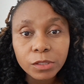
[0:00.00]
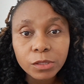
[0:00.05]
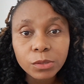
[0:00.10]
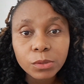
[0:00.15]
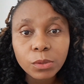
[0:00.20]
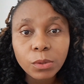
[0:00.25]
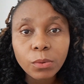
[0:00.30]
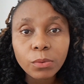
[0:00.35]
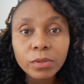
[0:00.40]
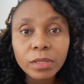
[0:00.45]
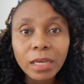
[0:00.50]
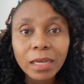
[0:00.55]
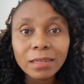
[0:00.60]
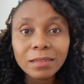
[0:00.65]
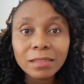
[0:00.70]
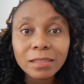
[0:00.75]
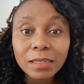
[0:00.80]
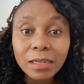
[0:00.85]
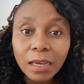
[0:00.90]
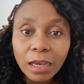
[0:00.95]
So the
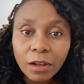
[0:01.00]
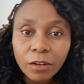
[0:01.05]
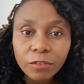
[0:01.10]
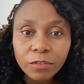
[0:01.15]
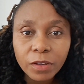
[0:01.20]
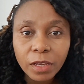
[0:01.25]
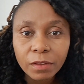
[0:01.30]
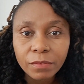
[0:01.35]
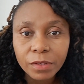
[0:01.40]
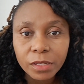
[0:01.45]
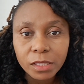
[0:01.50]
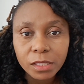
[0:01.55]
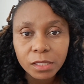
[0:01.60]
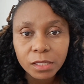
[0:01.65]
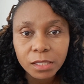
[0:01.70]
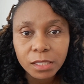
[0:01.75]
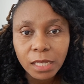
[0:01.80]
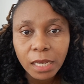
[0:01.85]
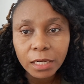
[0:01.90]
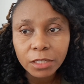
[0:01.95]
idea of having
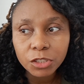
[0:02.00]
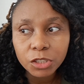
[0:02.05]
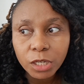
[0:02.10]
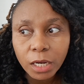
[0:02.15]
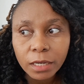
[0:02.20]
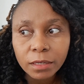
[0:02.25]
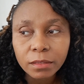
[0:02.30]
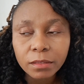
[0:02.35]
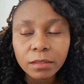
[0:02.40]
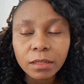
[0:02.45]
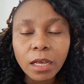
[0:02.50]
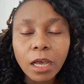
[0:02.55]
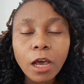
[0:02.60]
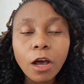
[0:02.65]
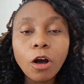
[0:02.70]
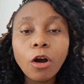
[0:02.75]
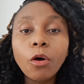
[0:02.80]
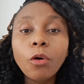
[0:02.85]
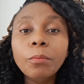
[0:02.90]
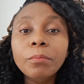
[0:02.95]
this channel,
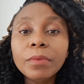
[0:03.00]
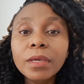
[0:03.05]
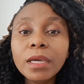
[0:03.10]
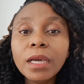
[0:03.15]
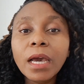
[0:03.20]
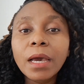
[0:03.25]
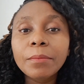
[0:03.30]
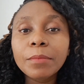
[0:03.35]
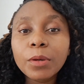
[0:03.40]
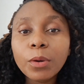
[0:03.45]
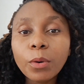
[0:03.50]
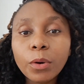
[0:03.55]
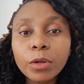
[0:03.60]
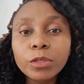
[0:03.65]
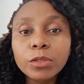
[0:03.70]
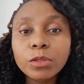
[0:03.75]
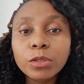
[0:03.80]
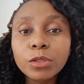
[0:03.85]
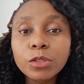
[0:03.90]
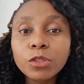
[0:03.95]
or me coming on
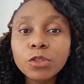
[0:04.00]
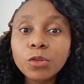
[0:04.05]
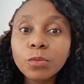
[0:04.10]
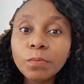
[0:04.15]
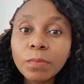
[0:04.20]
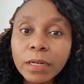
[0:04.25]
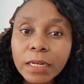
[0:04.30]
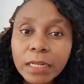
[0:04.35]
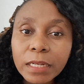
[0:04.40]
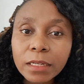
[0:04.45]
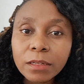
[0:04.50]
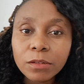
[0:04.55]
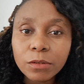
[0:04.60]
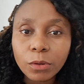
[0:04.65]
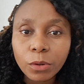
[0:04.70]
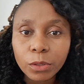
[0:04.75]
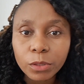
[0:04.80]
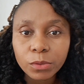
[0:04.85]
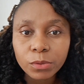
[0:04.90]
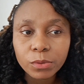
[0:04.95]
to you, is to plead
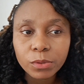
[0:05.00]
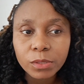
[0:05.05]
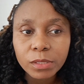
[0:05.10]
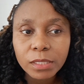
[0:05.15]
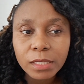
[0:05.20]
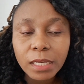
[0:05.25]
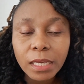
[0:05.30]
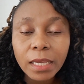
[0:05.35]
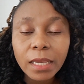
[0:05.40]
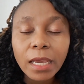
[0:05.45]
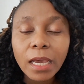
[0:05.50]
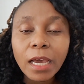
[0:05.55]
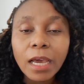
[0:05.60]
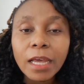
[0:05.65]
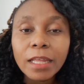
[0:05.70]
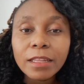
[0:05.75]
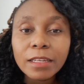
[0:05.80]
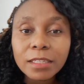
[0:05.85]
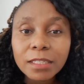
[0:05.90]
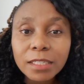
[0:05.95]
on you to say,
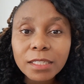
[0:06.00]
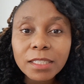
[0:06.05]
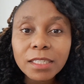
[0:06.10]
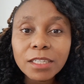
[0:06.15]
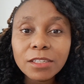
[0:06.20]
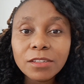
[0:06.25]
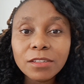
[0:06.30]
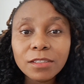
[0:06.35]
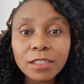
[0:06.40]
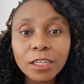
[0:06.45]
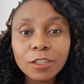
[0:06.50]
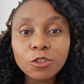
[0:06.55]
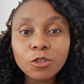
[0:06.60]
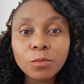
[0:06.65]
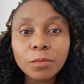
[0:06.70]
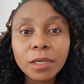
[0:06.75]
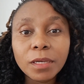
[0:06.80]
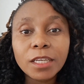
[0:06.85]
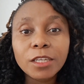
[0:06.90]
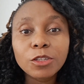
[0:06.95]
the decisions that
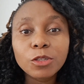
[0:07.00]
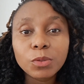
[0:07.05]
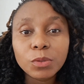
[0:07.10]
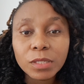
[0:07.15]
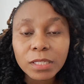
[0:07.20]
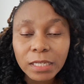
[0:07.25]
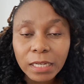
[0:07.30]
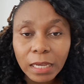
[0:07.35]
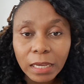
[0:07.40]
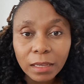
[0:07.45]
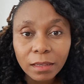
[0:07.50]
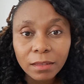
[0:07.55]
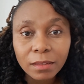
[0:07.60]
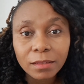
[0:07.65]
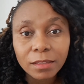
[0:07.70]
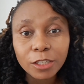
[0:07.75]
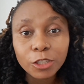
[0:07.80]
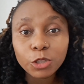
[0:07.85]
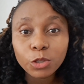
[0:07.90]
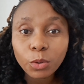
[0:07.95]
you're making
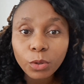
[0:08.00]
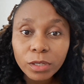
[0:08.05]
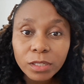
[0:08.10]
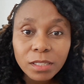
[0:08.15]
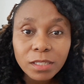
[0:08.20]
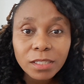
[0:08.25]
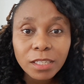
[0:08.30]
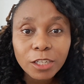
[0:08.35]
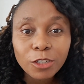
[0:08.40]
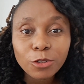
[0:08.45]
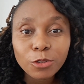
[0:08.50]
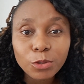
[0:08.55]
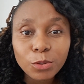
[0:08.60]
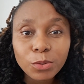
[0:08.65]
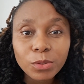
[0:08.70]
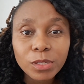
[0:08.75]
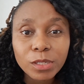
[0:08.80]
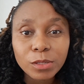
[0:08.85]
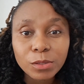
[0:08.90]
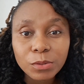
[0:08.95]
today, the choices that you're
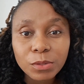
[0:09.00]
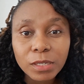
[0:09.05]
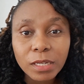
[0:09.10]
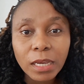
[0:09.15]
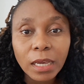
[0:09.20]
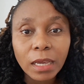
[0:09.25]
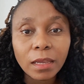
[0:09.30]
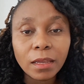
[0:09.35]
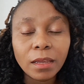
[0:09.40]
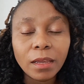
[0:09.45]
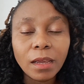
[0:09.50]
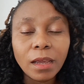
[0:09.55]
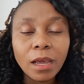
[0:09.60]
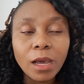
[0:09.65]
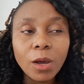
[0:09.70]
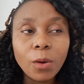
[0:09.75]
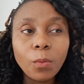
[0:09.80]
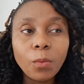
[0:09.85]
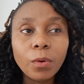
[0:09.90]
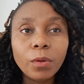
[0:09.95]
choosing today,
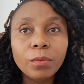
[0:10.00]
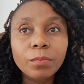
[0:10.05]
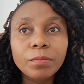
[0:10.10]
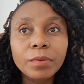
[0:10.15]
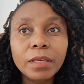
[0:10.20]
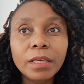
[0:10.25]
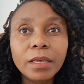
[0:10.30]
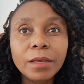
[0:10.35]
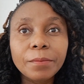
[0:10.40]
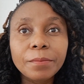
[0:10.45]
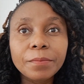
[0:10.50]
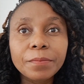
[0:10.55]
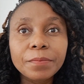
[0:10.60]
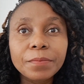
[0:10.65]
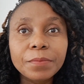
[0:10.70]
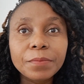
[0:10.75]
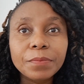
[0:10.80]
will be